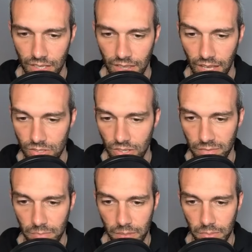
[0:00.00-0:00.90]
They also
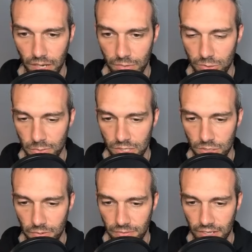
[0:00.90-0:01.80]
have Mud Bomb, which would be
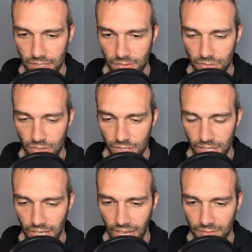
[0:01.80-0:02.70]
super effective, so you're
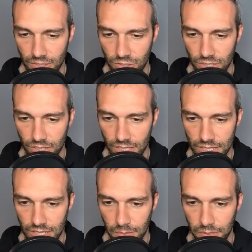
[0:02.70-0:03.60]
gonna have to shield
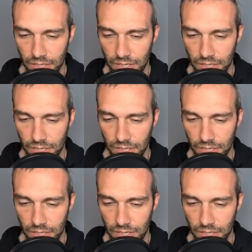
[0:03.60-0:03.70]
this up.